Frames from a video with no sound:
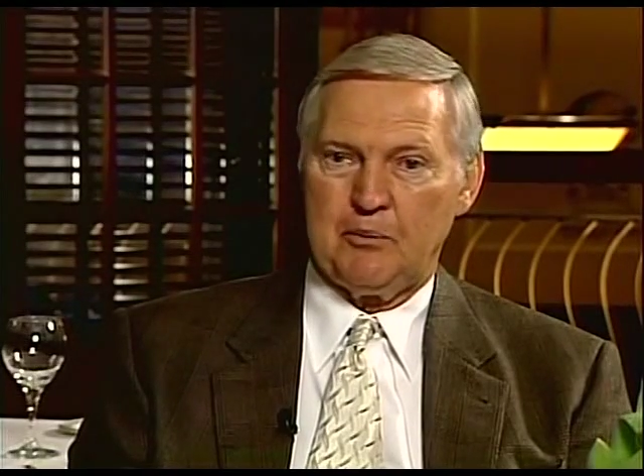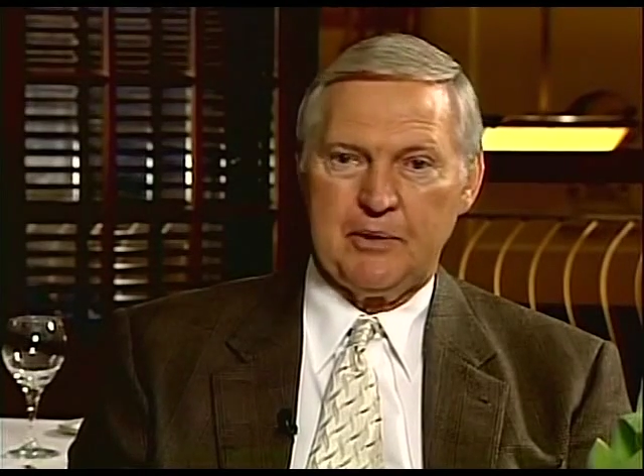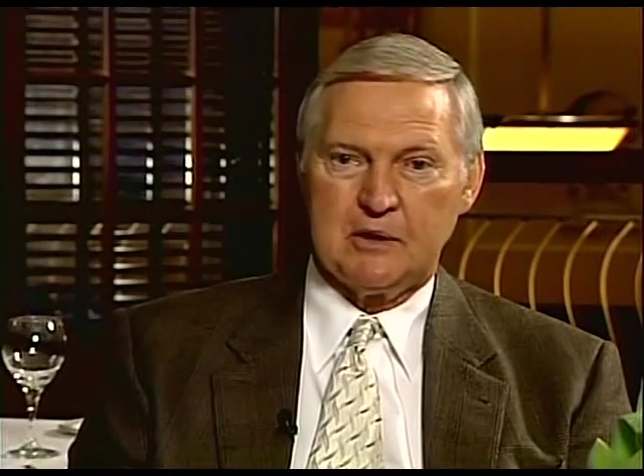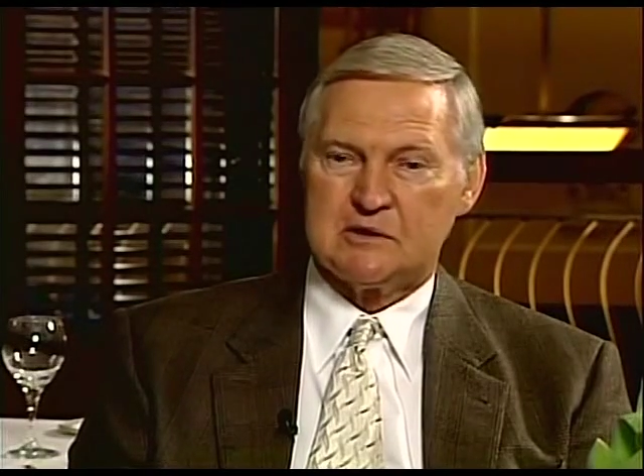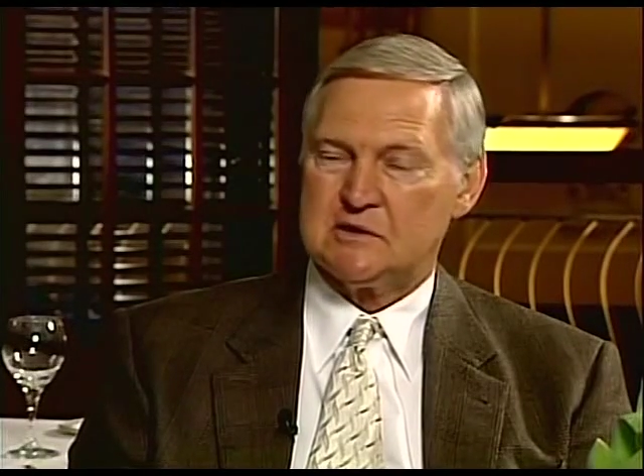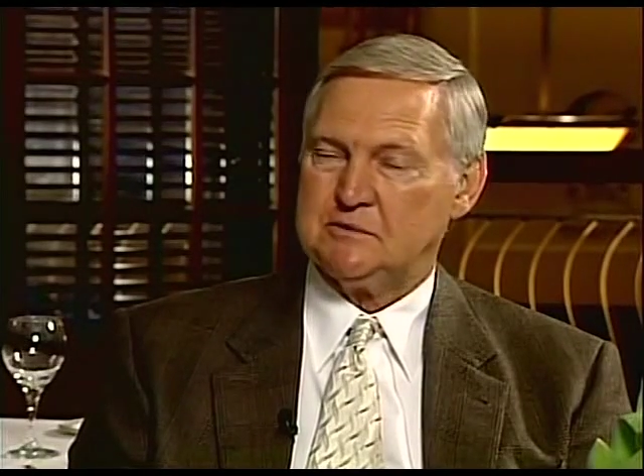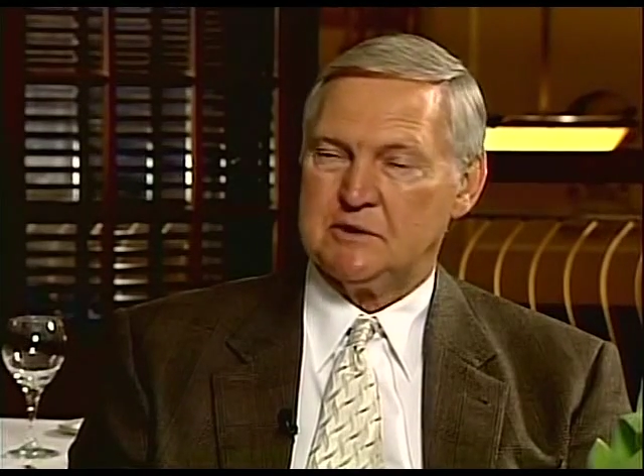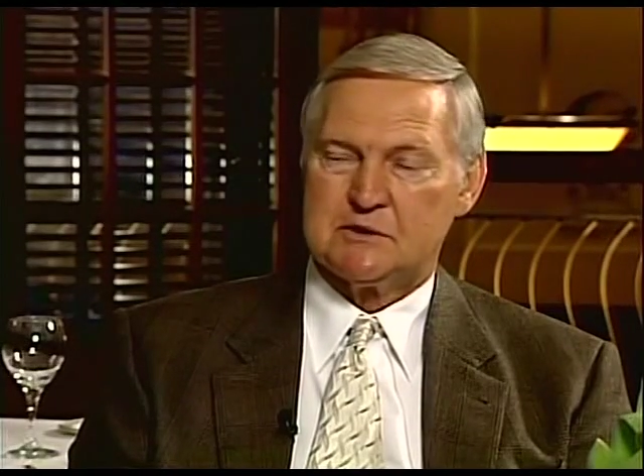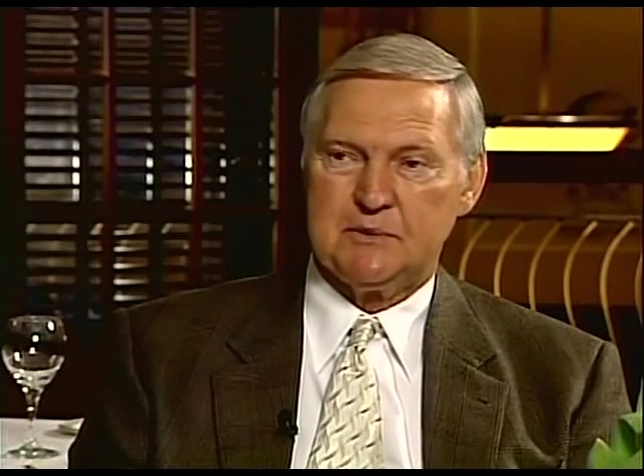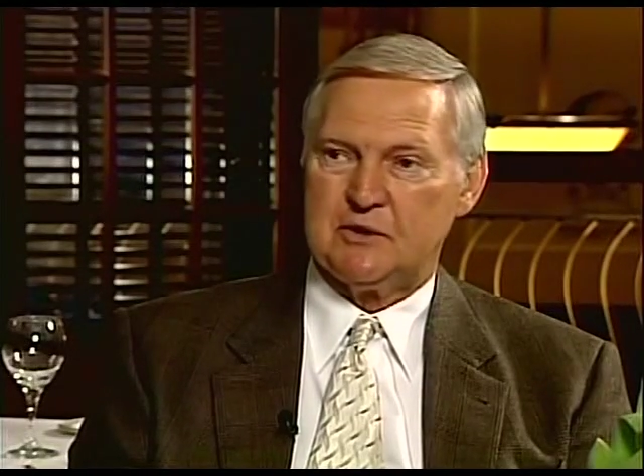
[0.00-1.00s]
Pierce has
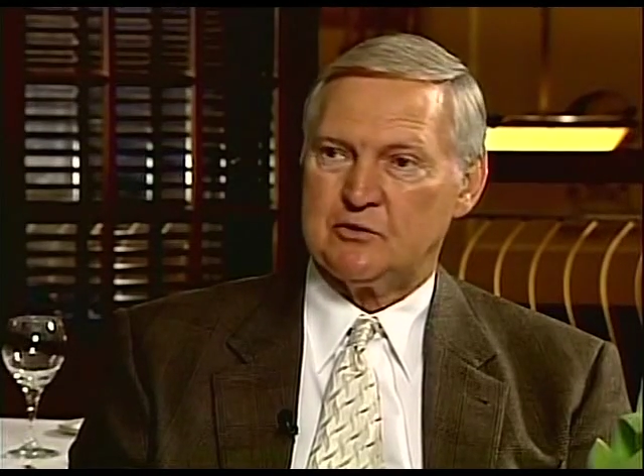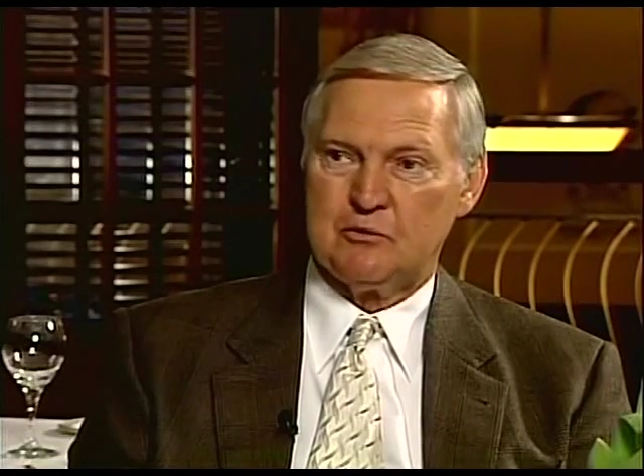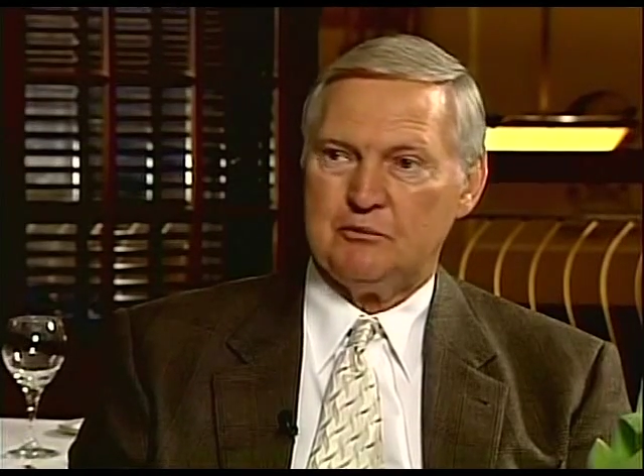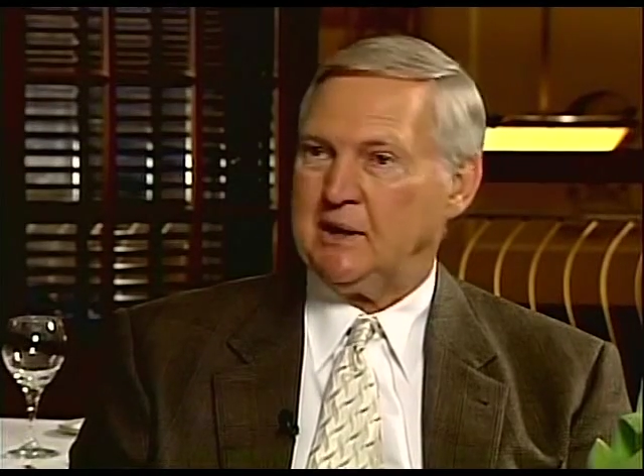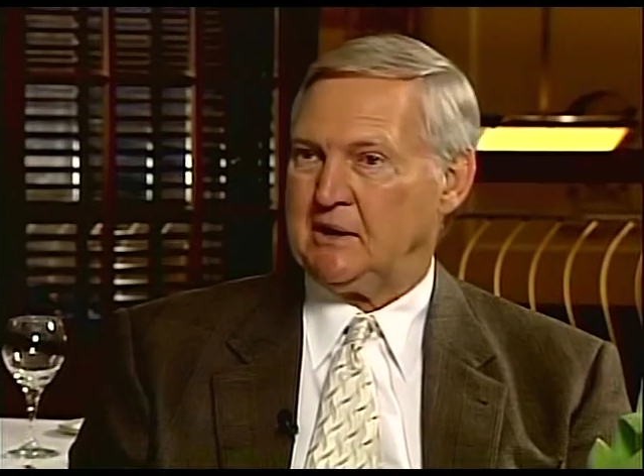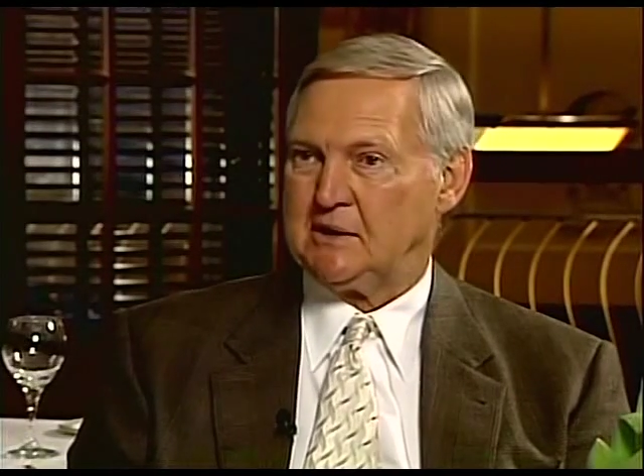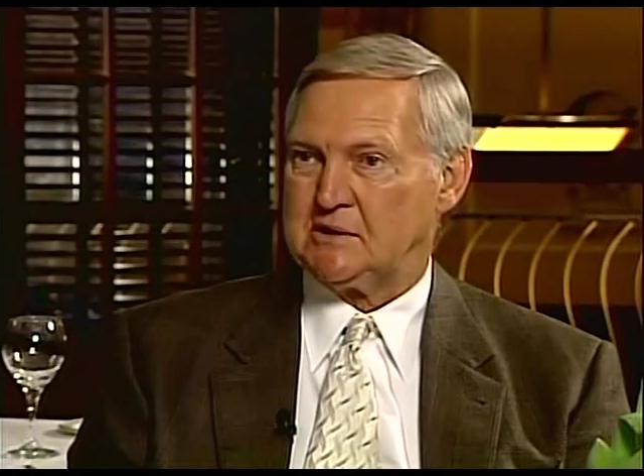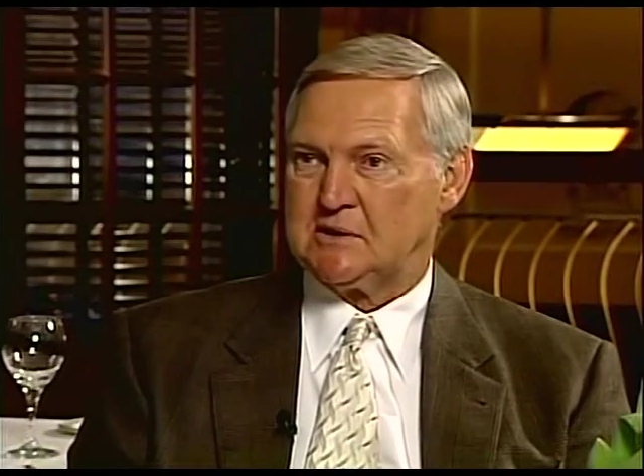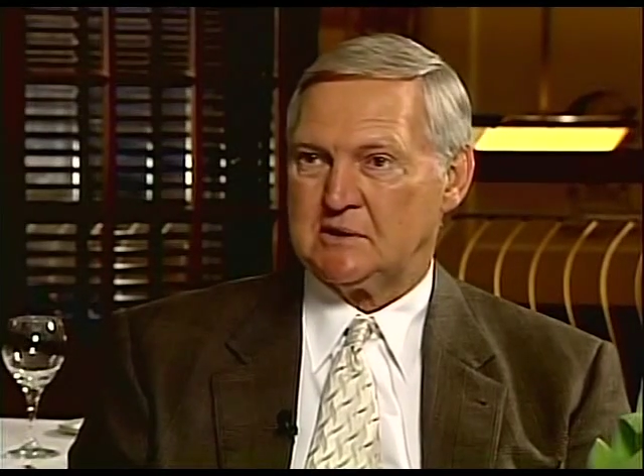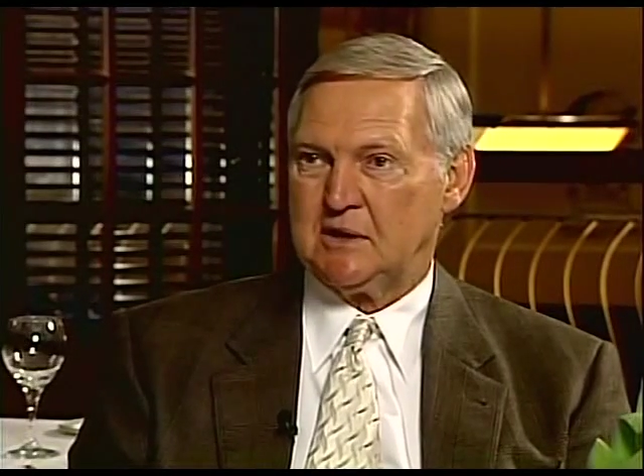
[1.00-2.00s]
just been
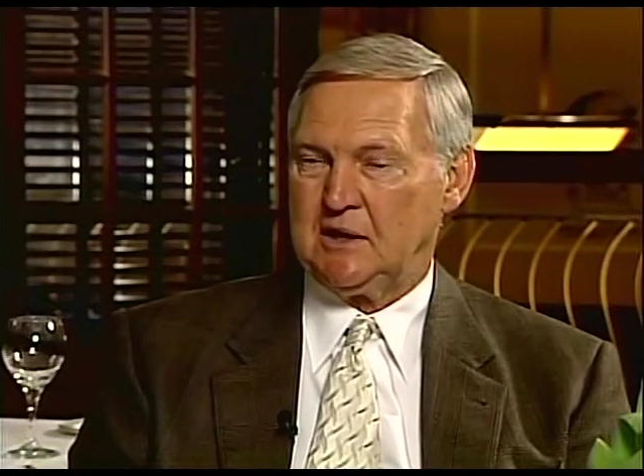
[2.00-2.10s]
tremendous.